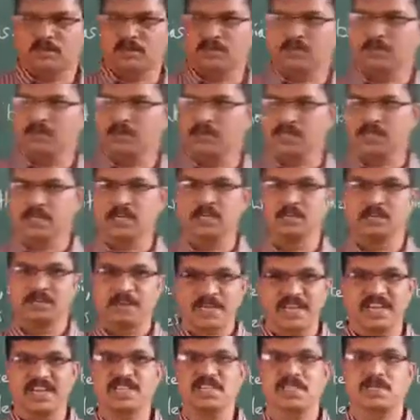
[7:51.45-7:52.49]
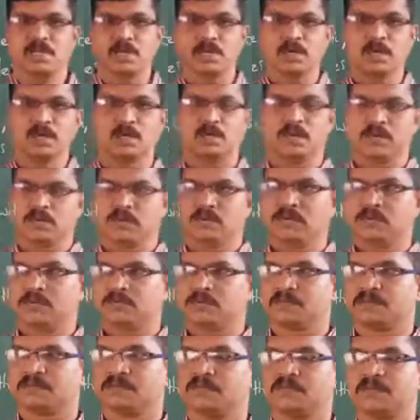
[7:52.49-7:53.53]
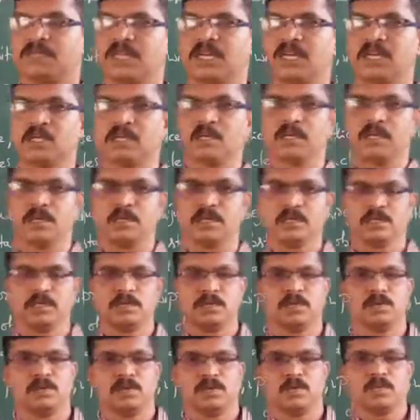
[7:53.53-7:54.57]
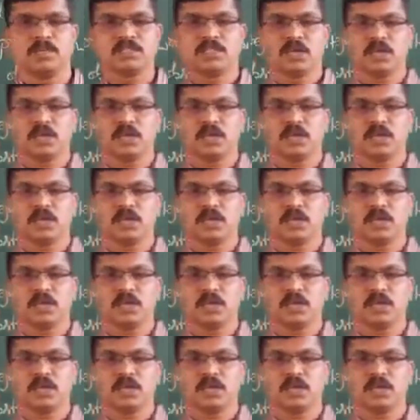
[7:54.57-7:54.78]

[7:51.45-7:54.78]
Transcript: mother. Parents know that who is